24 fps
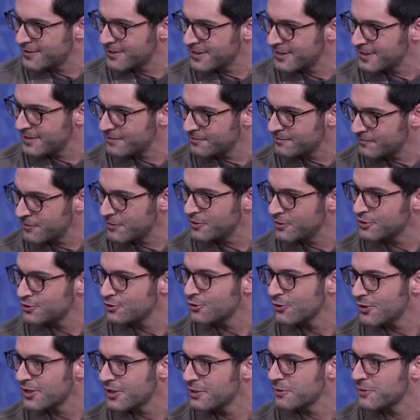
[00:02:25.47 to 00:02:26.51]
for the for the
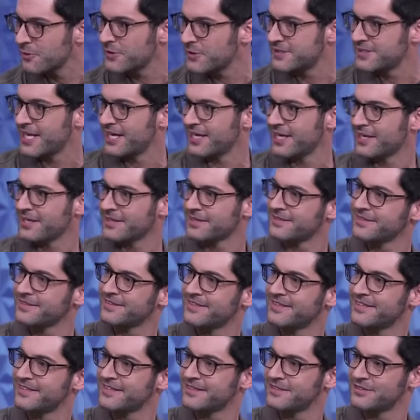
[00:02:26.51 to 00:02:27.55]
story that we yep. were telling.
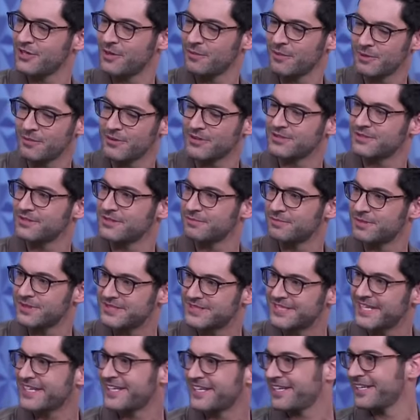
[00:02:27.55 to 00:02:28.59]
That Tommy wasn't
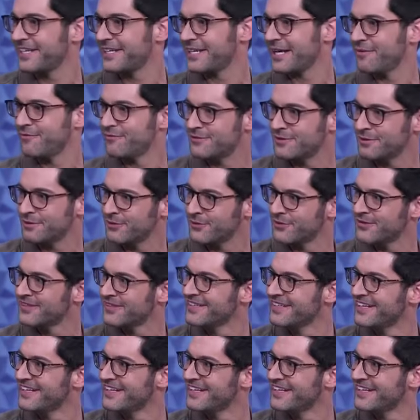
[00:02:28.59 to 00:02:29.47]
particularly comfortable.